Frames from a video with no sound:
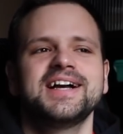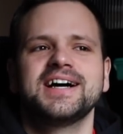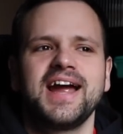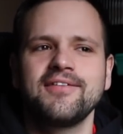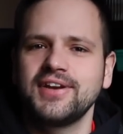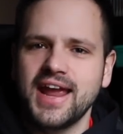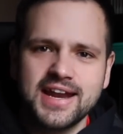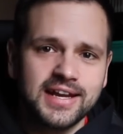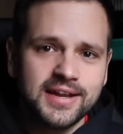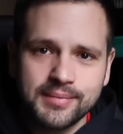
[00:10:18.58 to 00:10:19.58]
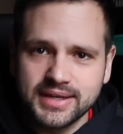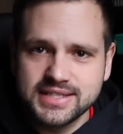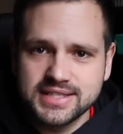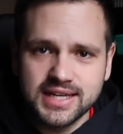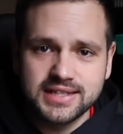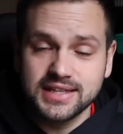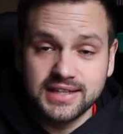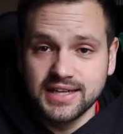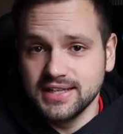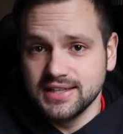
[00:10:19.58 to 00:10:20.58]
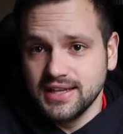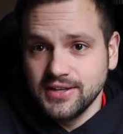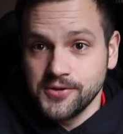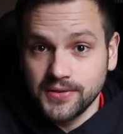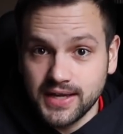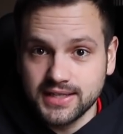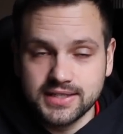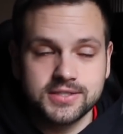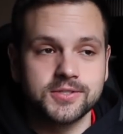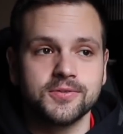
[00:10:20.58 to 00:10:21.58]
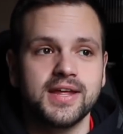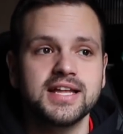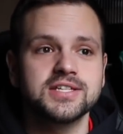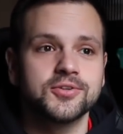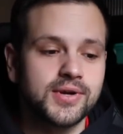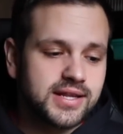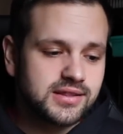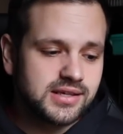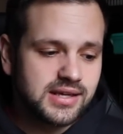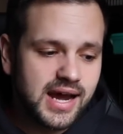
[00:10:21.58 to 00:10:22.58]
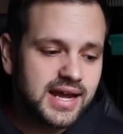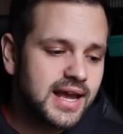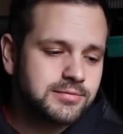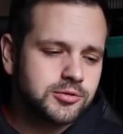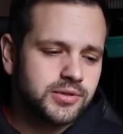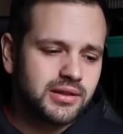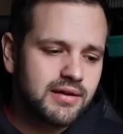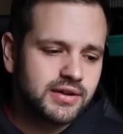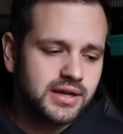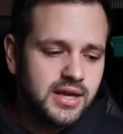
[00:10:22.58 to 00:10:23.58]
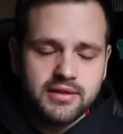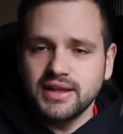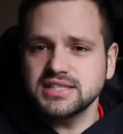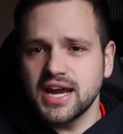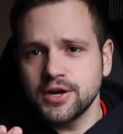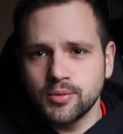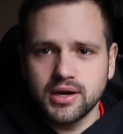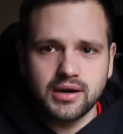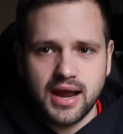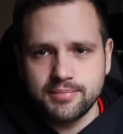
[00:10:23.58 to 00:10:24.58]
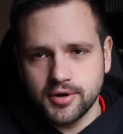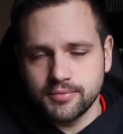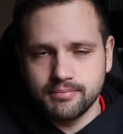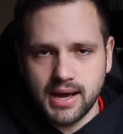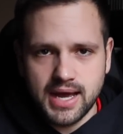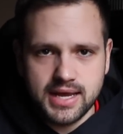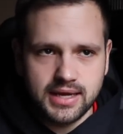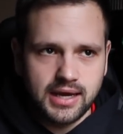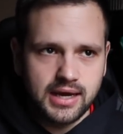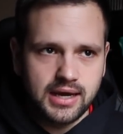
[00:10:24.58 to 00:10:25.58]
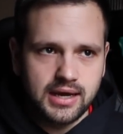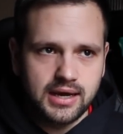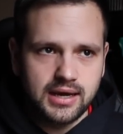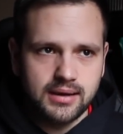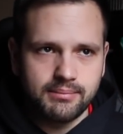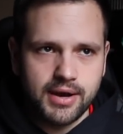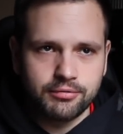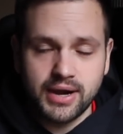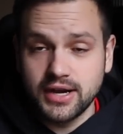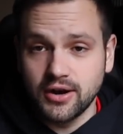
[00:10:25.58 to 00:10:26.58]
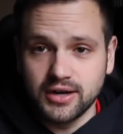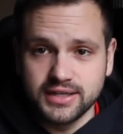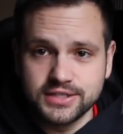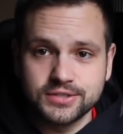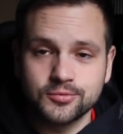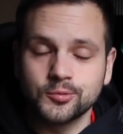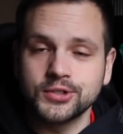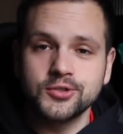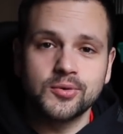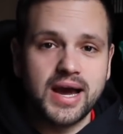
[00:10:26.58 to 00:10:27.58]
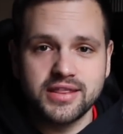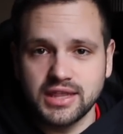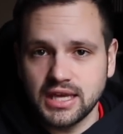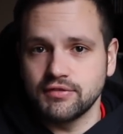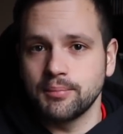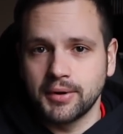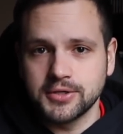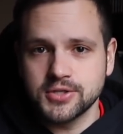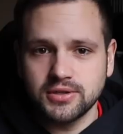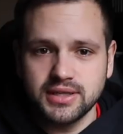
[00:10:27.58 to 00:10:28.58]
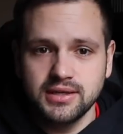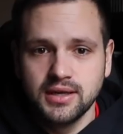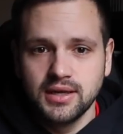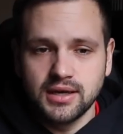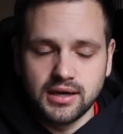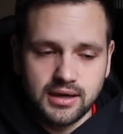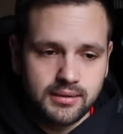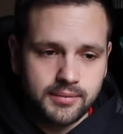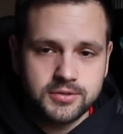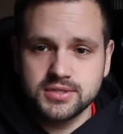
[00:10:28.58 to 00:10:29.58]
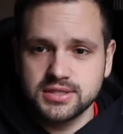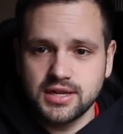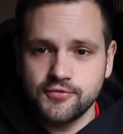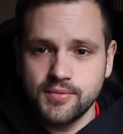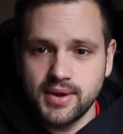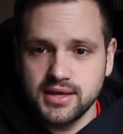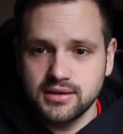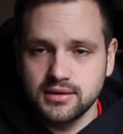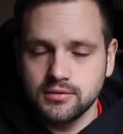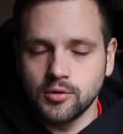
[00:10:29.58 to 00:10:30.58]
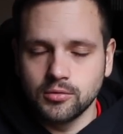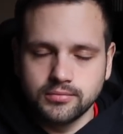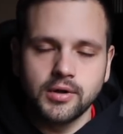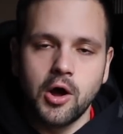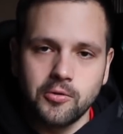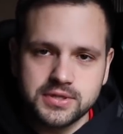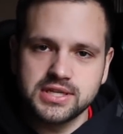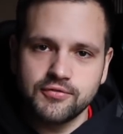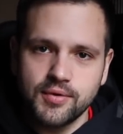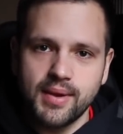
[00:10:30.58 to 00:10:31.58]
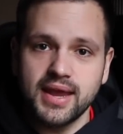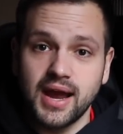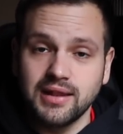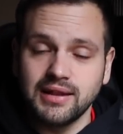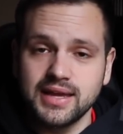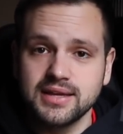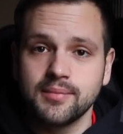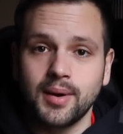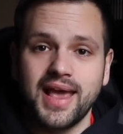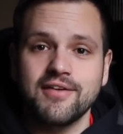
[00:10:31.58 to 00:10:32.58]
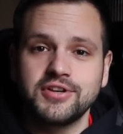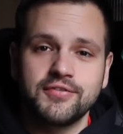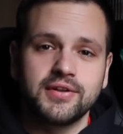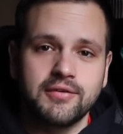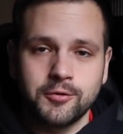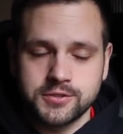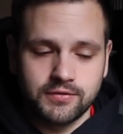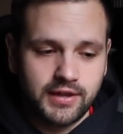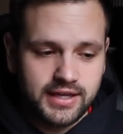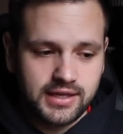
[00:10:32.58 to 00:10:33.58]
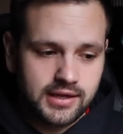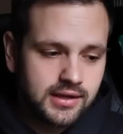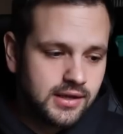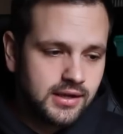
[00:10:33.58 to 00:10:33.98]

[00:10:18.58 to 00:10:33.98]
I haven't had anybody say that they, they don't like it. So that's a great thing. I absolutely love it. That's kind of where I put my, uh, my radar is what do I think of it personally? Uh, most of the stuff we make, well, all the stuff we make I like, but I have different levels of liking.